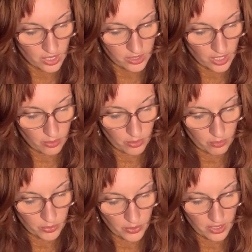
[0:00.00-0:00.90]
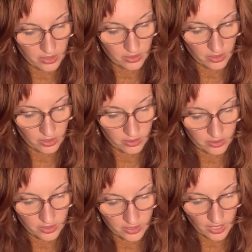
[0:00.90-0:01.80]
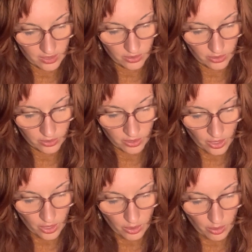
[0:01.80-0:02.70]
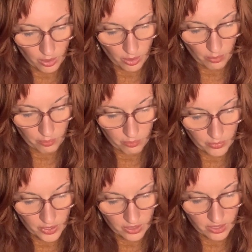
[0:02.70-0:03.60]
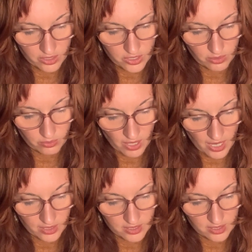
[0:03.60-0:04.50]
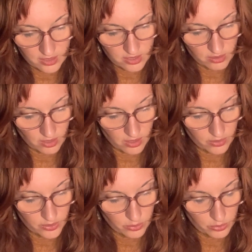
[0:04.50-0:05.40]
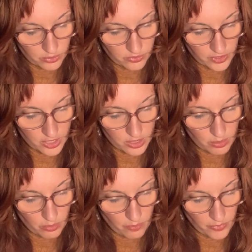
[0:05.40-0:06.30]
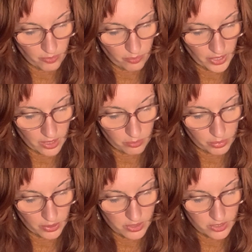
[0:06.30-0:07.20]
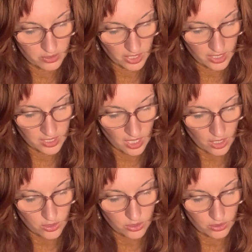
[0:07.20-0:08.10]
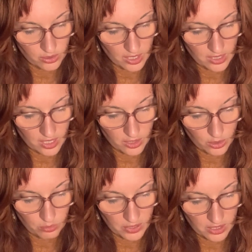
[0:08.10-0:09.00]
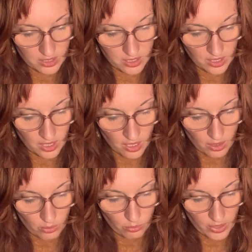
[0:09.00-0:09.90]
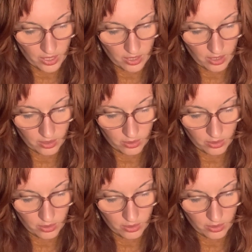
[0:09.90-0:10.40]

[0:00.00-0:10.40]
They were a boy and a girl, yellow, merged, ragged, scrawled, wolfish, but prostrate too in their humility, where